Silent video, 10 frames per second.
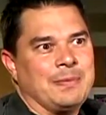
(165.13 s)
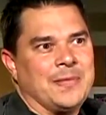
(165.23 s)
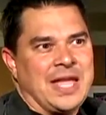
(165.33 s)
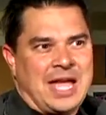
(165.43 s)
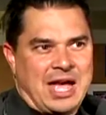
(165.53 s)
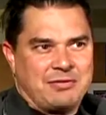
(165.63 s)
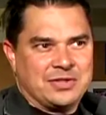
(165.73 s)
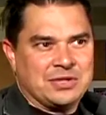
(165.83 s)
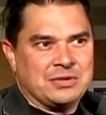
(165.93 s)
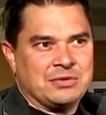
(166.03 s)
they have
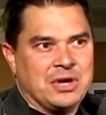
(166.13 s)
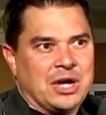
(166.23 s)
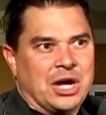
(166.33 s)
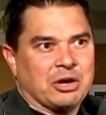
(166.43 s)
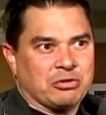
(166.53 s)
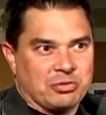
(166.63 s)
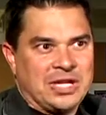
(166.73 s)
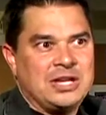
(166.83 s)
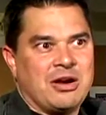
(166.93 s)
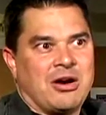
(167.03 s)
to
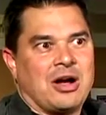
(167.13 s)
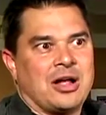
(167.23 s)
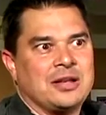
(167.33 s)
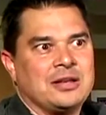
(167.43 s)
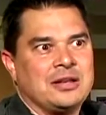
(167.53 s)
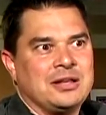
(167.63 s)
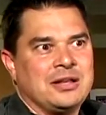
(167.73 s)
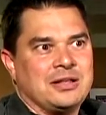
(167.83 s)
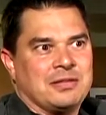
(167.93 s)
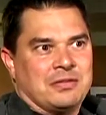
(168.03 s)
agree on
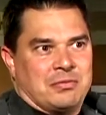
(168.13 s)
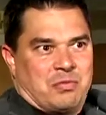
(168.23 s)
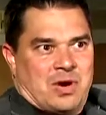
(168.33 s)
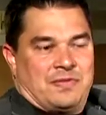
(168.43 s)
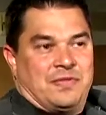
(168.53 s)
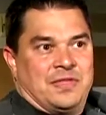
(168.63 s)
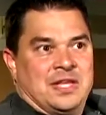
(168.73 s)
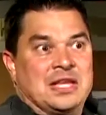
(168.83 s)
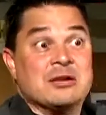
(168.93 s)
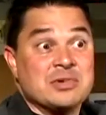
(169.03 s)
what the
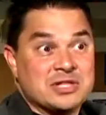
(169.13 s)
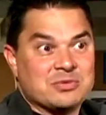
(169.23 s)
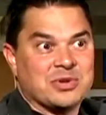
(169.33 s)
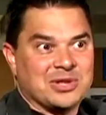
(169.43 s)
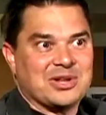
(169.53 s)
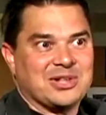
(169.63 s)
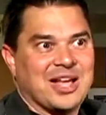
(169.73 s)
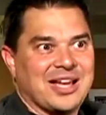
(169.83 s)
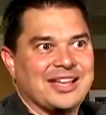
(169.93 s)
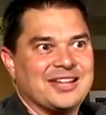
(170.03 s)
image will look
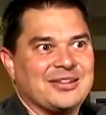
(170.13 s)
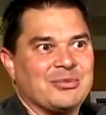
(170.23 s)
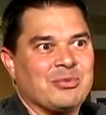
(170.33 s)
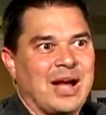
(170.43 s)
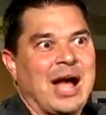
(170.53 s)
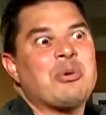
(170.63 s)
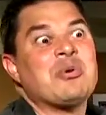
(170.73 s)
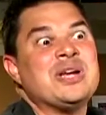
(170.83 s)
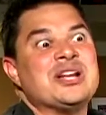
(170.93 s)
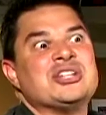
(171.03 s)
like. How are
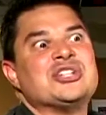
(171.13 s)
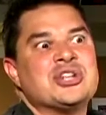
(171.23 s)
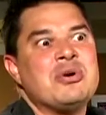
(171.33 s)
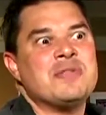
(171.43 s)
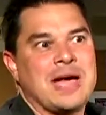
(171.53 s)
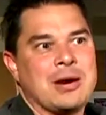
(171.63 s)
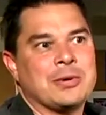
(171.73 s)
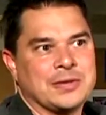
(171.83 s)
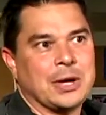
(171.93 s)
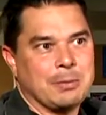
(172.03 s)
we going to show that
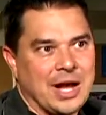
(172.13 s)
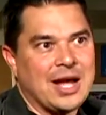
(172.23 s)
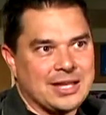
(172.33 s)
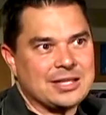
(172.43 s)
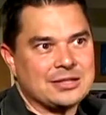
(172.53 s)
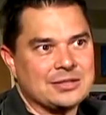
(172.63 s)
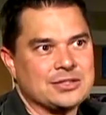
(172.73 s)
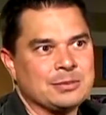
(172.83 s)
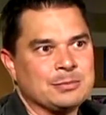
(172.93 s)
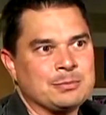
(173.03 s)
with our
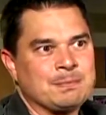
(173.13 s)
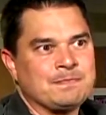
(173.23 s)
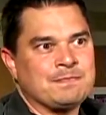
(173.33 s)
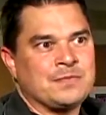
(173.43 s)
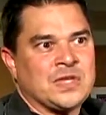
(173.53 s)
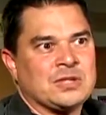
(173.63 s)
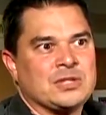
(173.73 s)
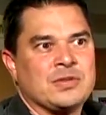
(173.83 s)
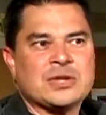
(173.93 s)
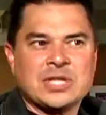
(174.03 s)
bodies?
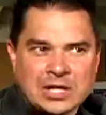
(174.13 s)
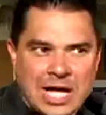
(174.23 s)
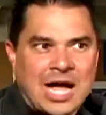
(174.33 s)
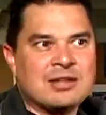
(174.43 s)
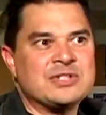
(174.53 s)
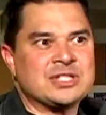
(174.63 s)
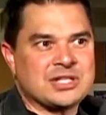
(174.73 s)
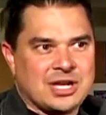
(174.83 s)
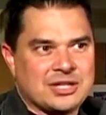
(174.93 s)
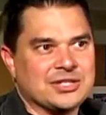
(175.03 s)
So there's a lot of
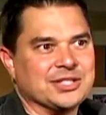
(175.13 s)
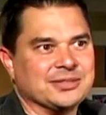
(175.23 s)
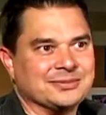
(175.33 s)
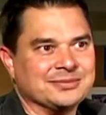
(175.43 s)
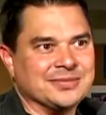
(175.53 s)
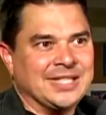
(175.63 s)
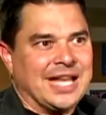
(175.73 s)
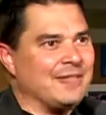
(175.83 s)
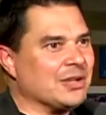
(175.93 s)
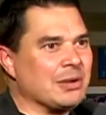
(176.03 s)
discussion,
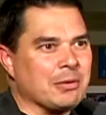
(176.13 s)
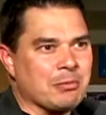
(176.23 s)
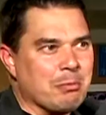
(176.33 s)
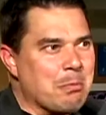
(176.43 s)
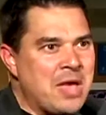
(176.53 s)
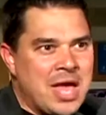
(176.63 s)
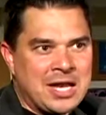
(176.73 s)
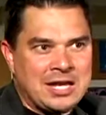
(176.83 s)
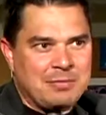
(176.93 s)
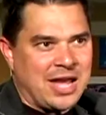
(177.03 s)
and there are
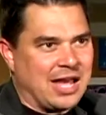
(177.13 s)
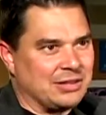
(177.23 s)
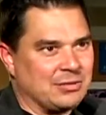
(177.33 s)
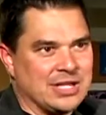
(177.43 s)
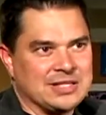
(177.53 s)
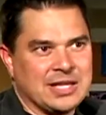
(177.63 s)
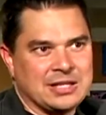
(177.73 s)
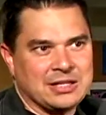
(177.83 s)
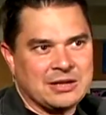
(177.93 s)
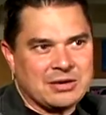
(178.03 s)
many pathways they
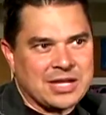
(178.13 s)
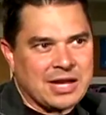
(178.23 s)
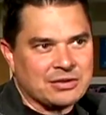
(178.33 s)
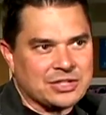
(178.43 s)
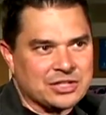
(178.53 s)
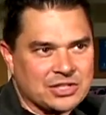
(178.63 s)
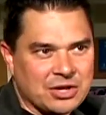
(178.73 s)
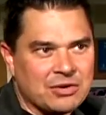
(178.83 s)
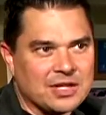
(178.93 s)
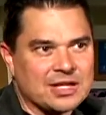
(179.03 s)
could go down to
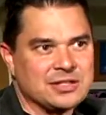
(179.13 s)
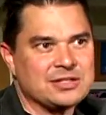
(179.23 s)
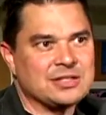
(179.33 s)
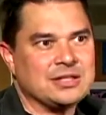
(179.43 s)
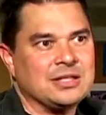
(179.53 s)
show this.